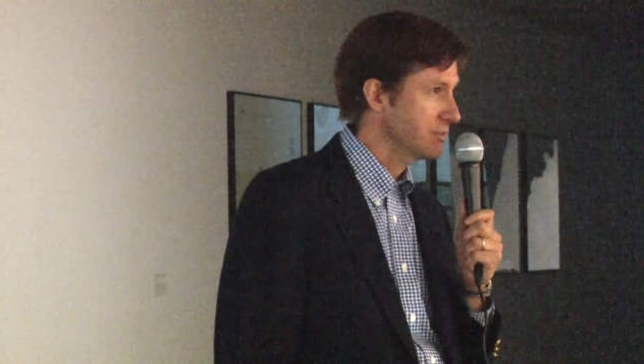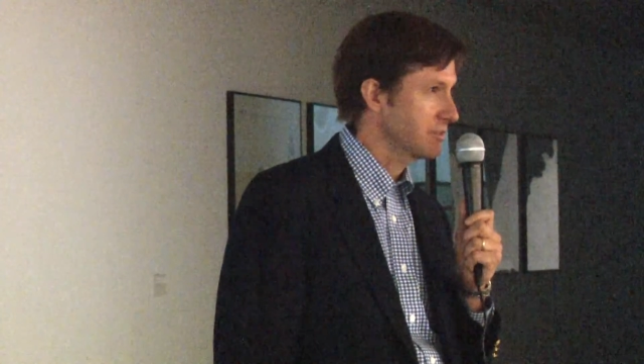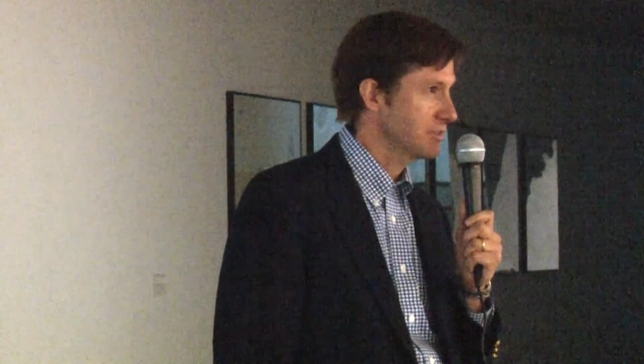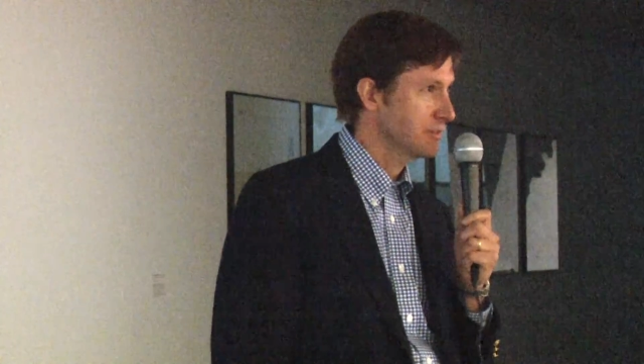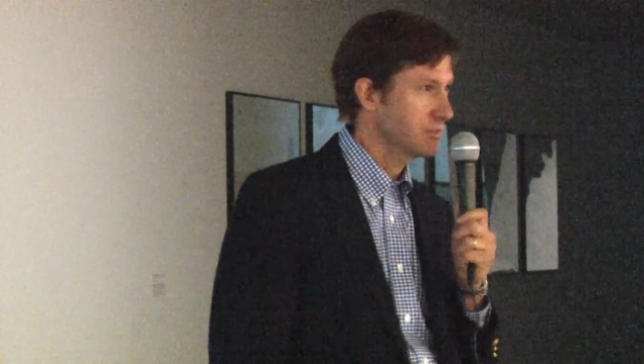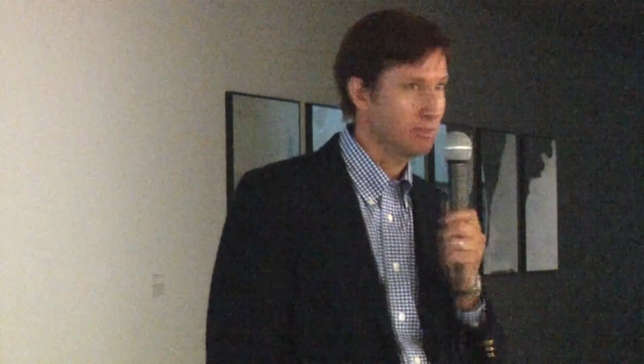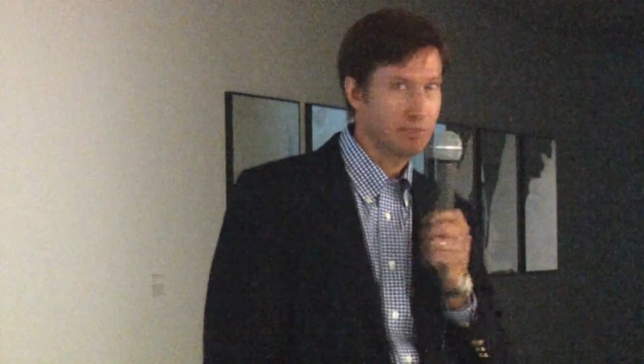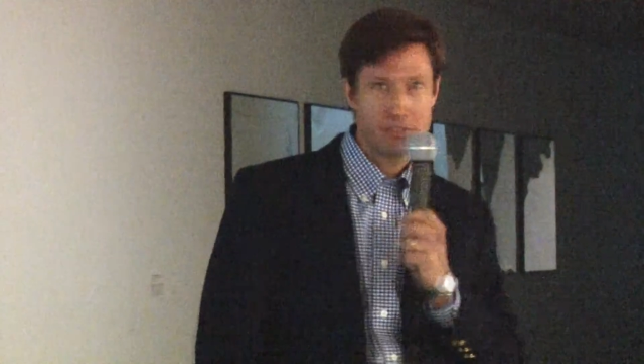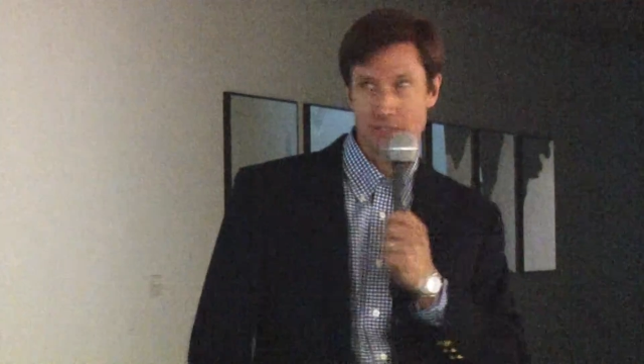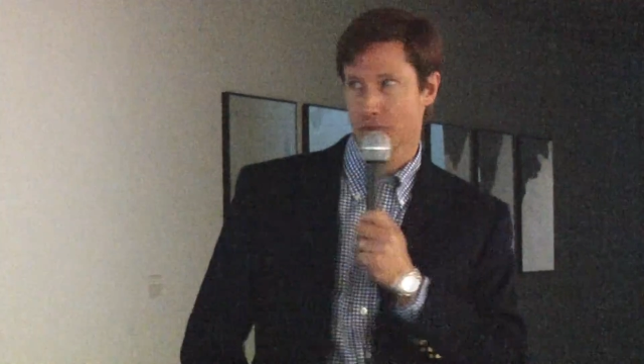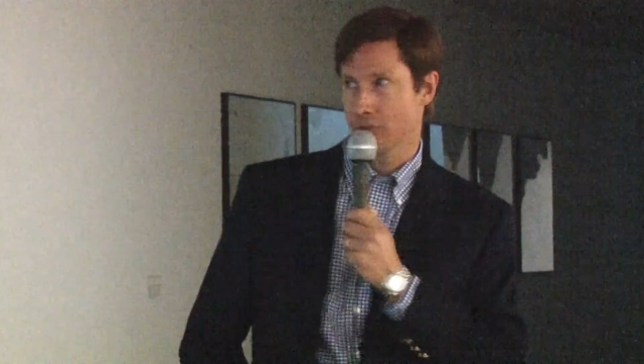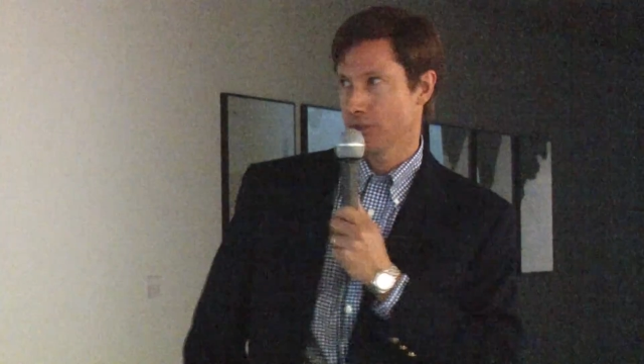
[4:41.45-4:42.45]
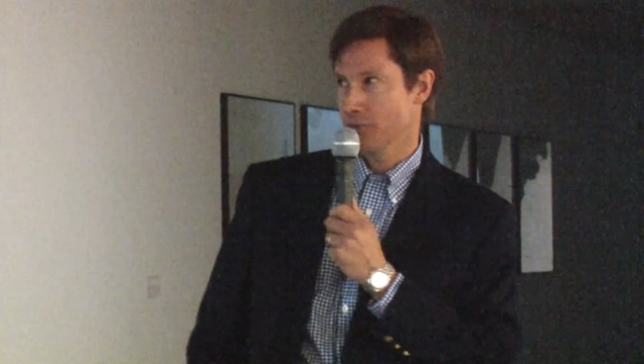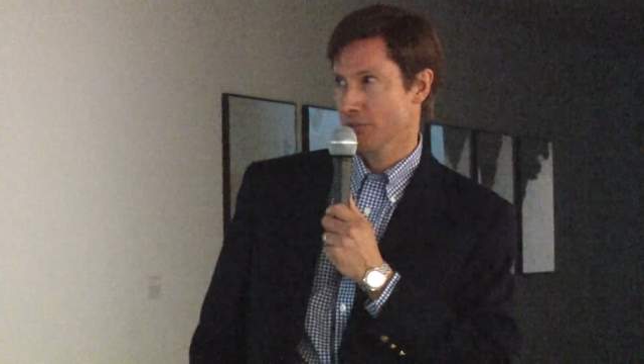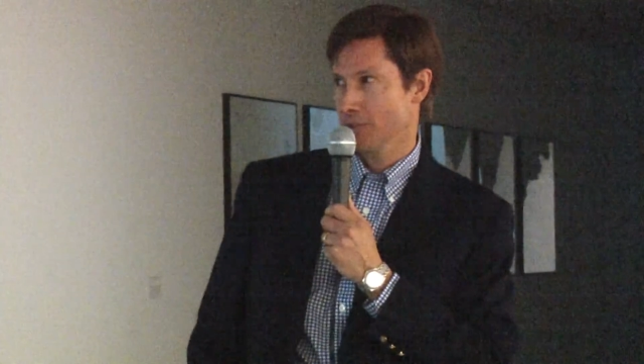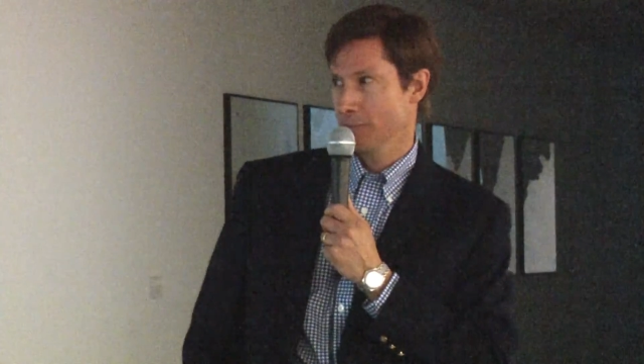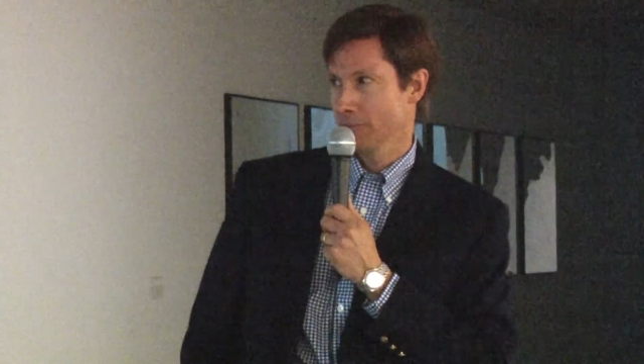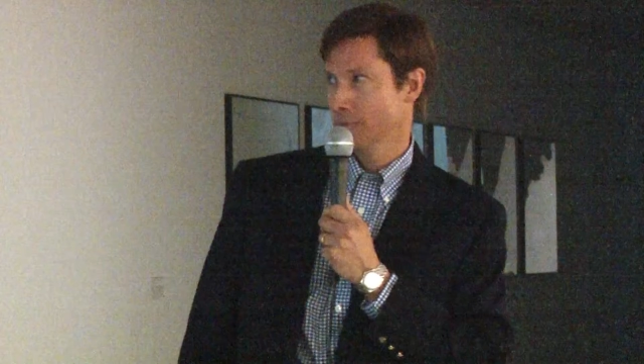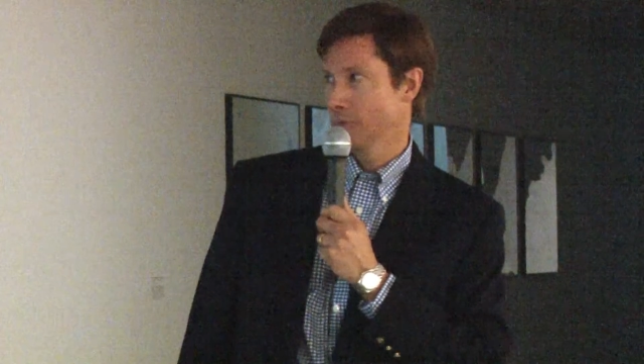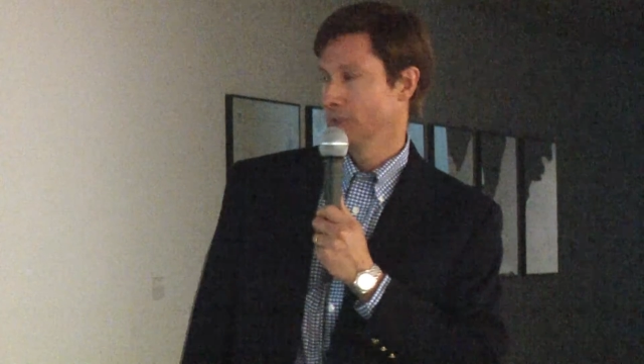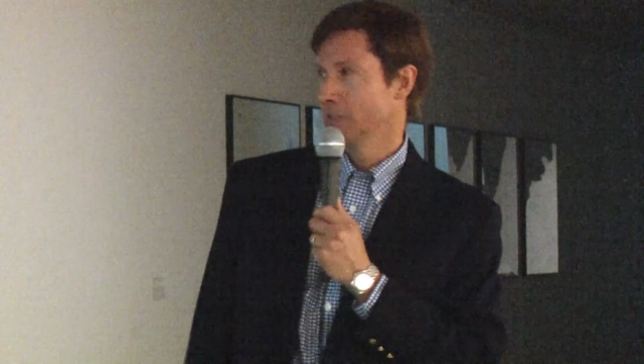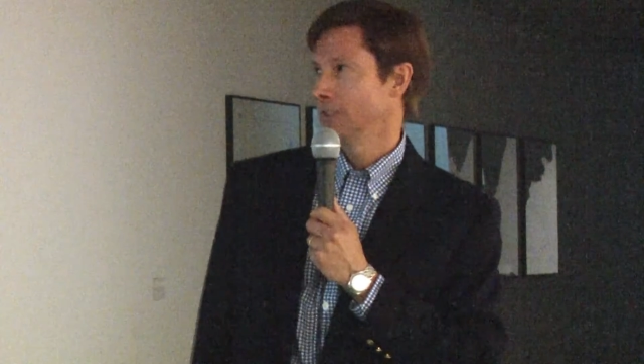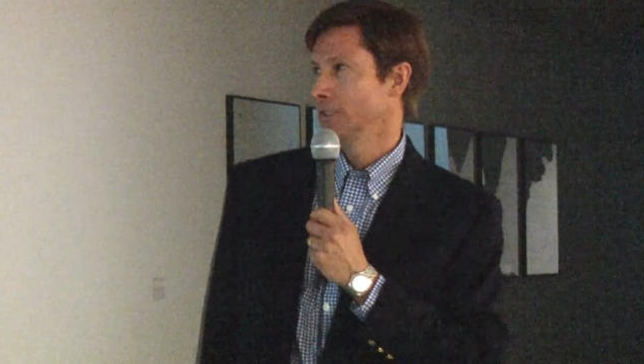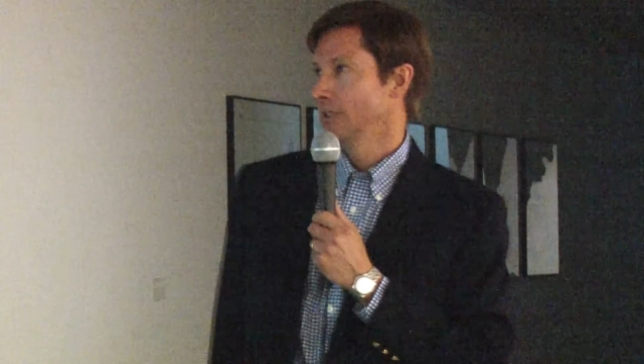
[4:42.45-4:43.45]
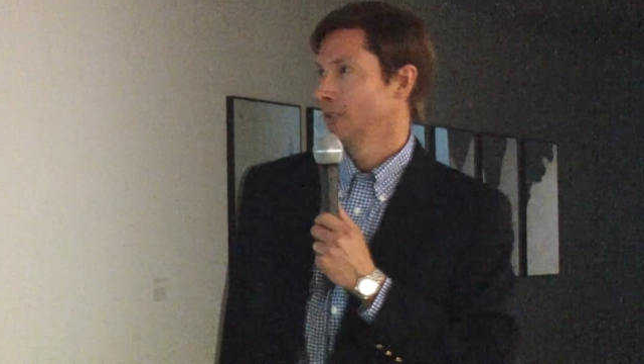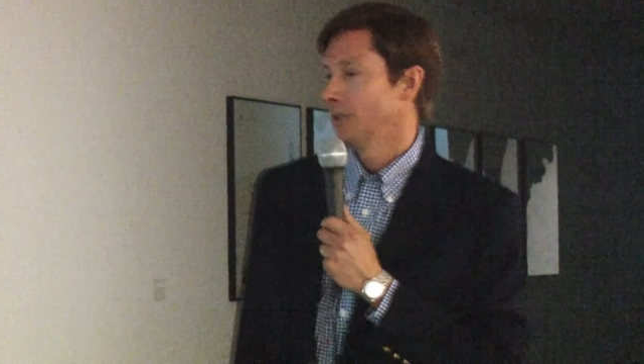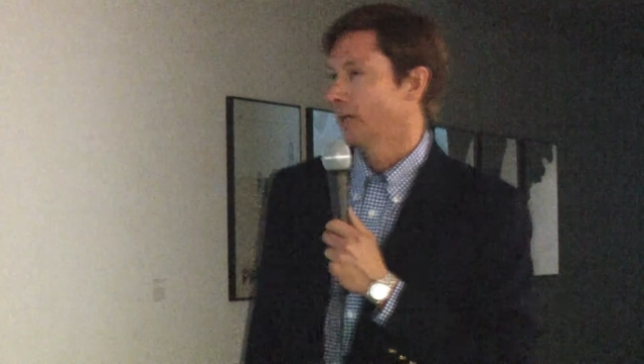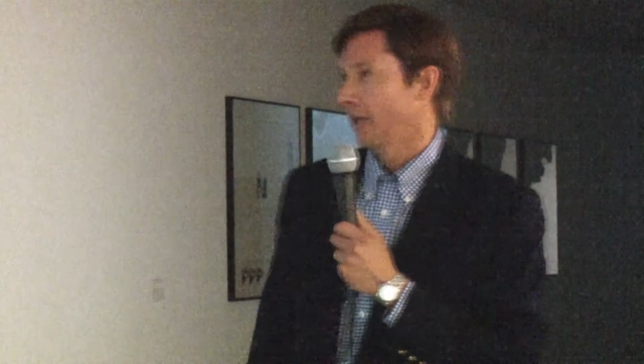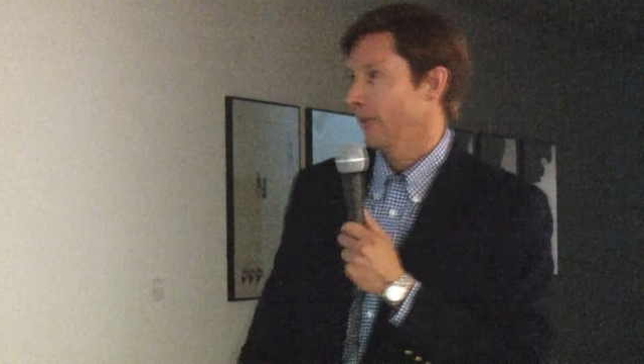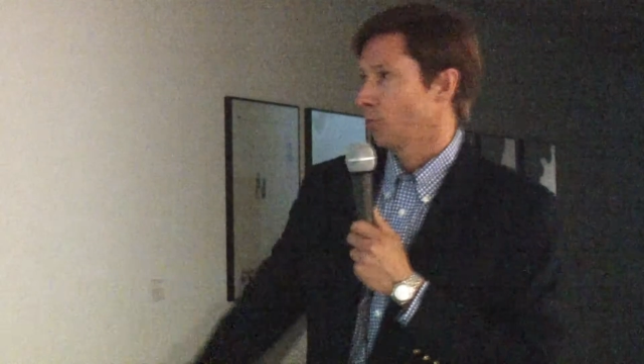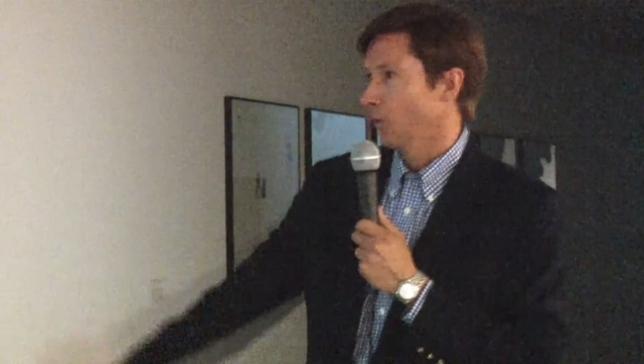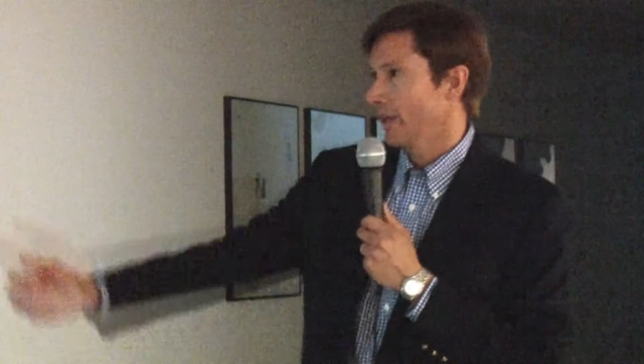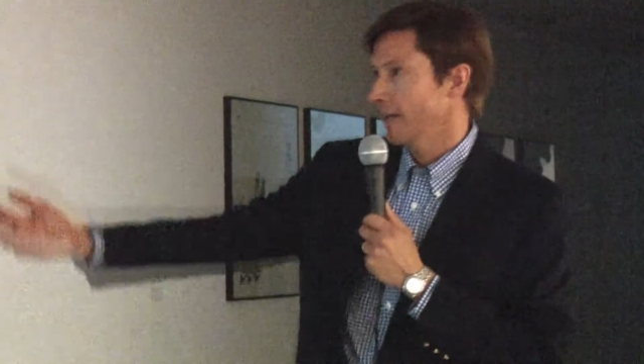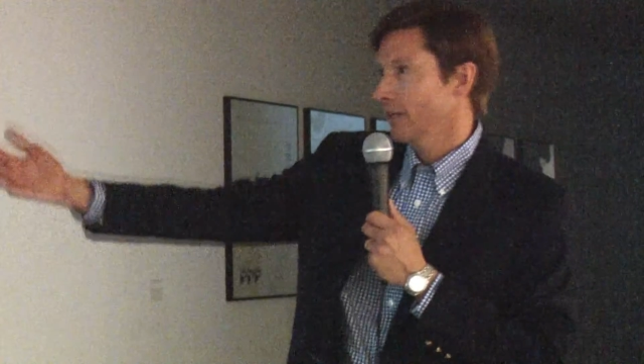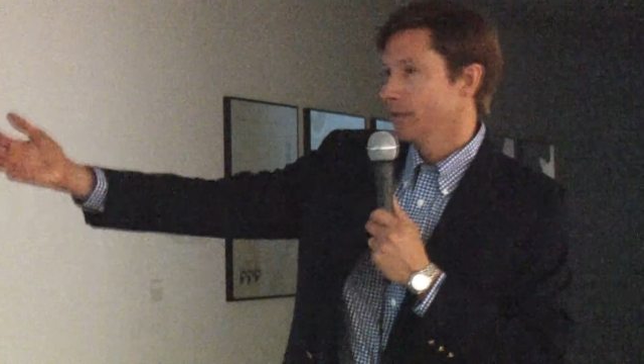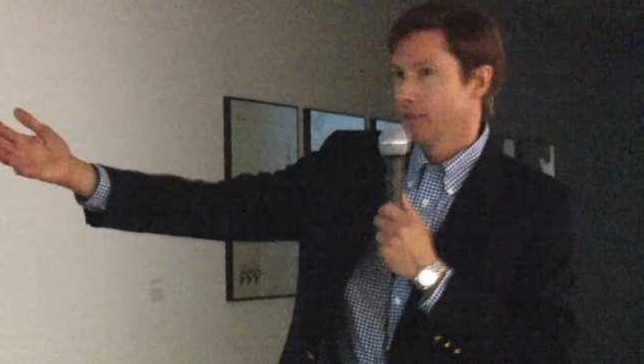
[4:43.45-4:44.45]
So let's introduce them. On the right,